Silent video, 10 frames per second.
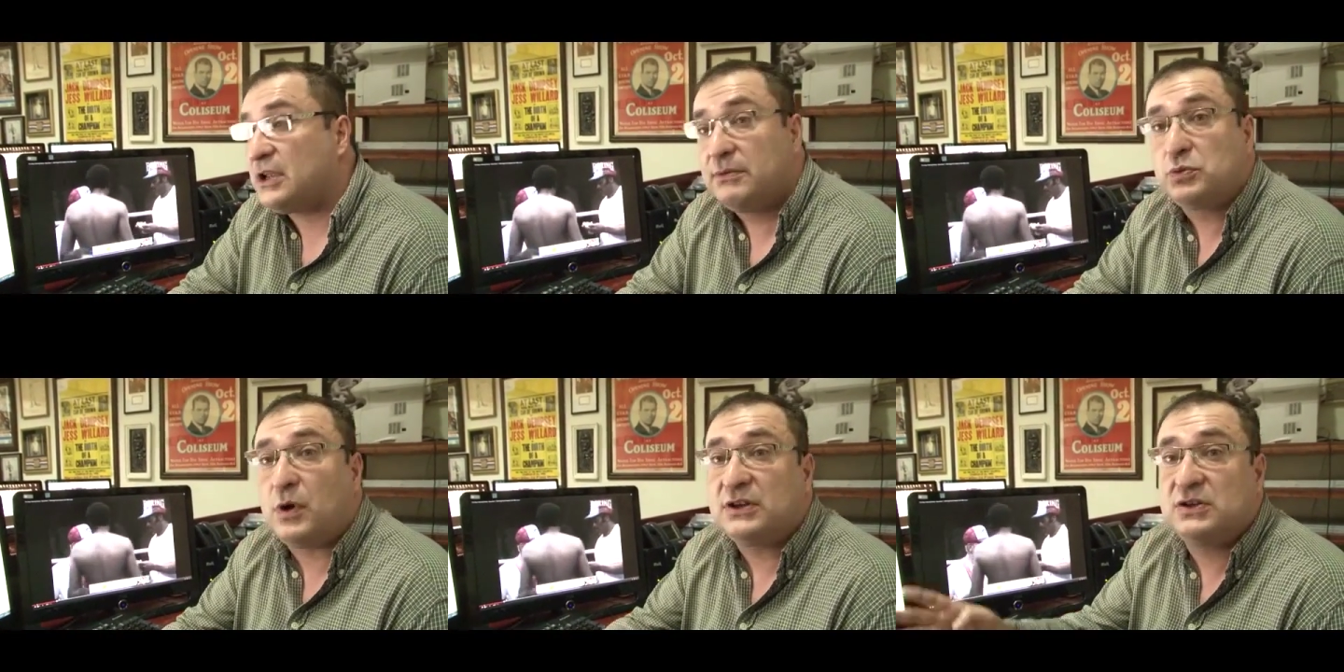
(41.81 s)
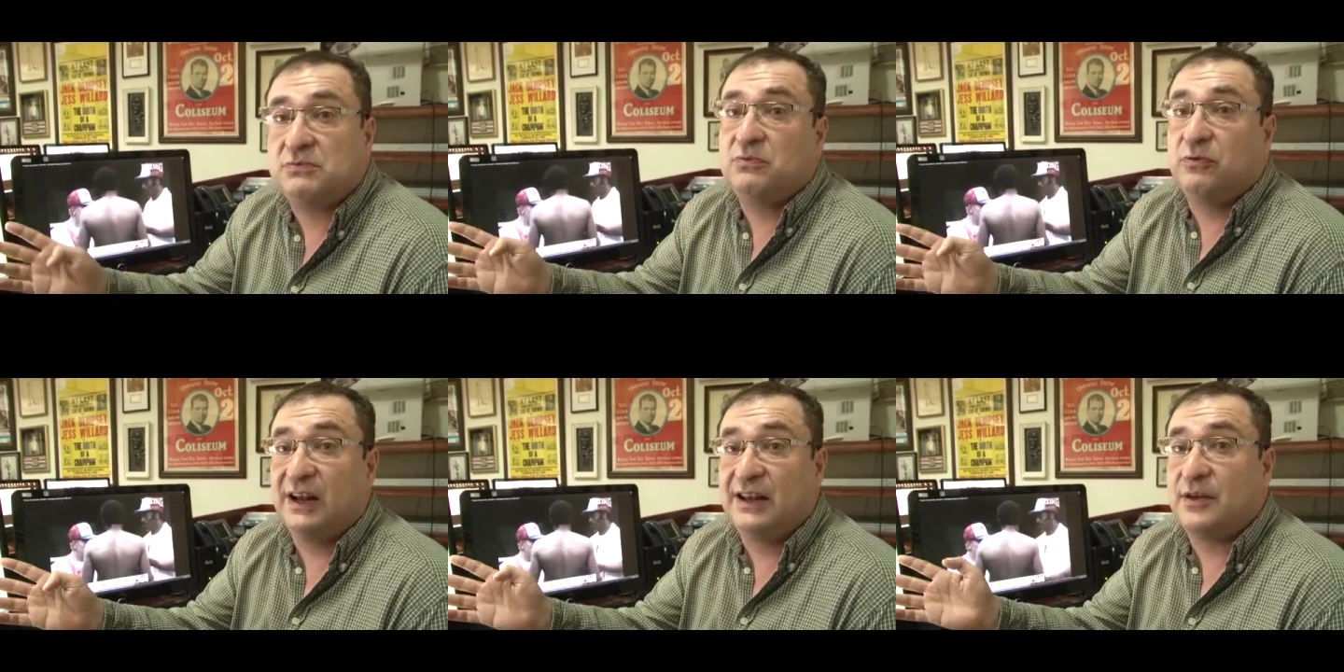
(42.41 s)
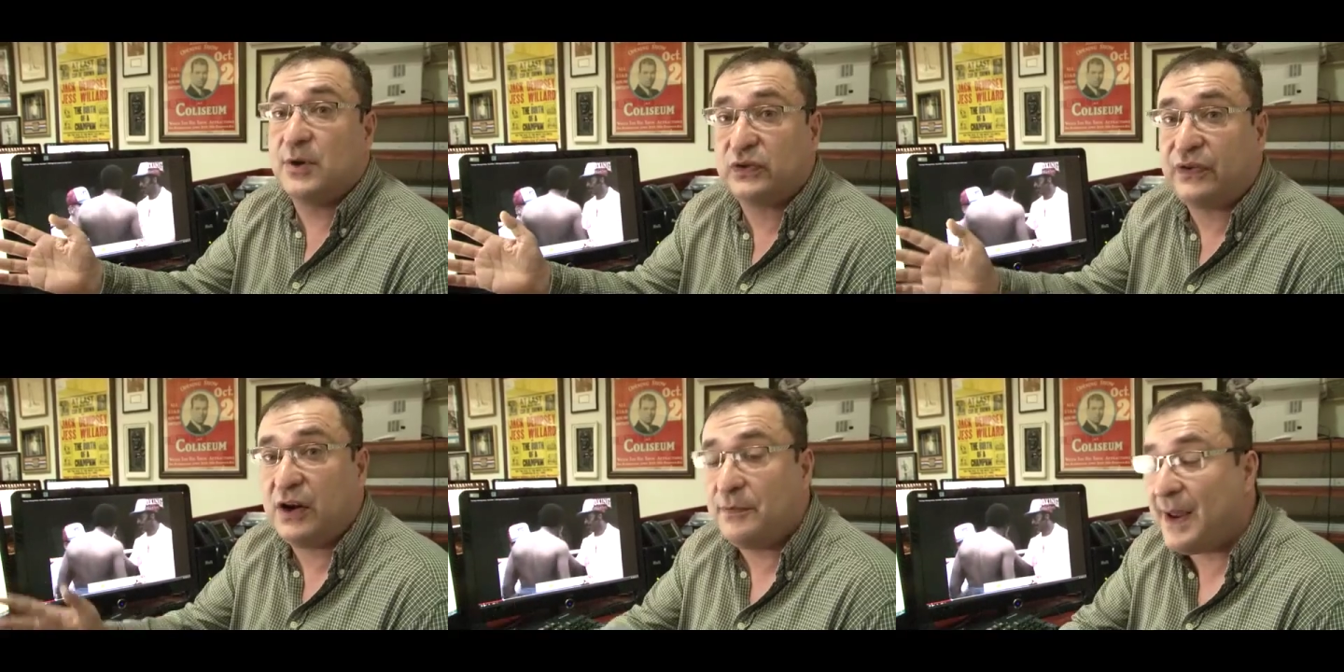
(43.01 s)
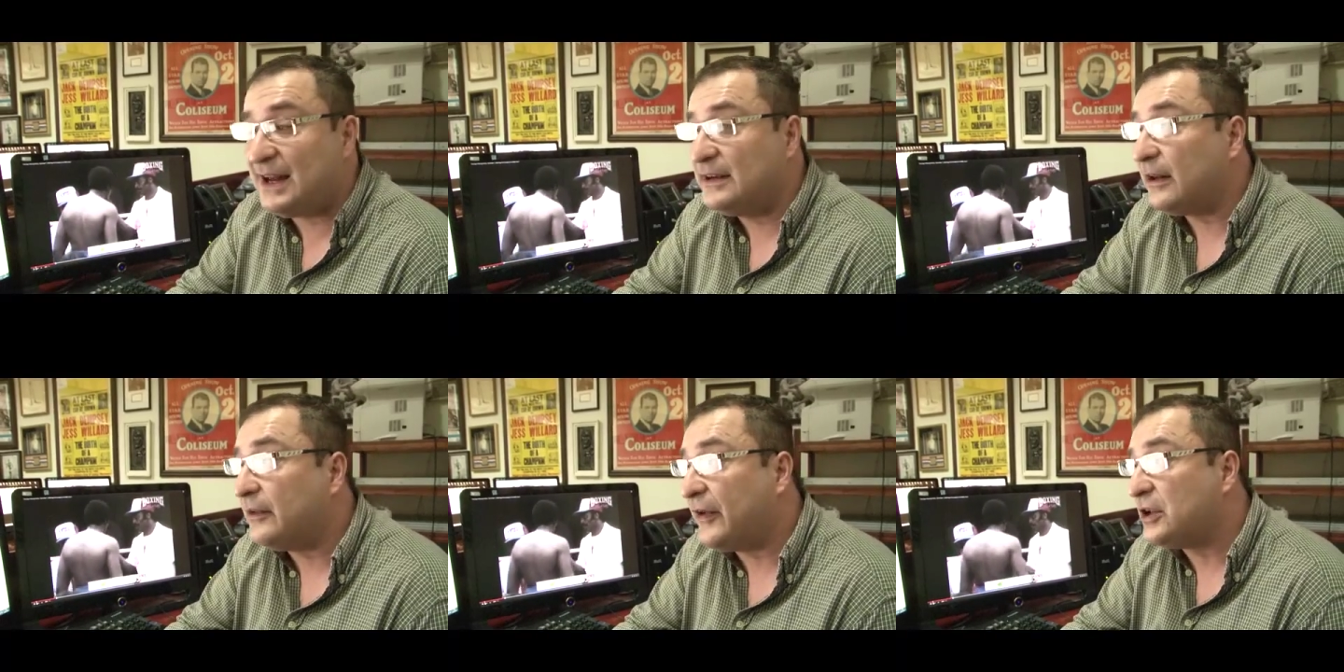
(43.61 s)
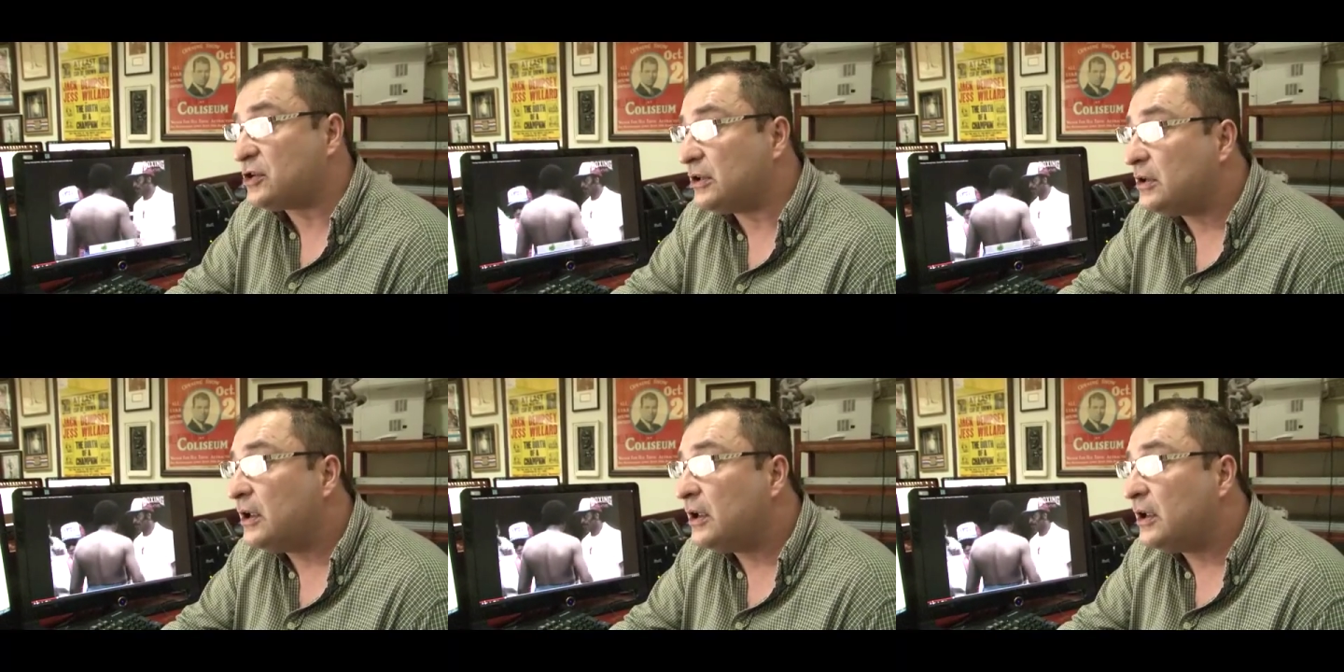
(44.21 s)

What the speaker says: He was once really the most feared man in the division.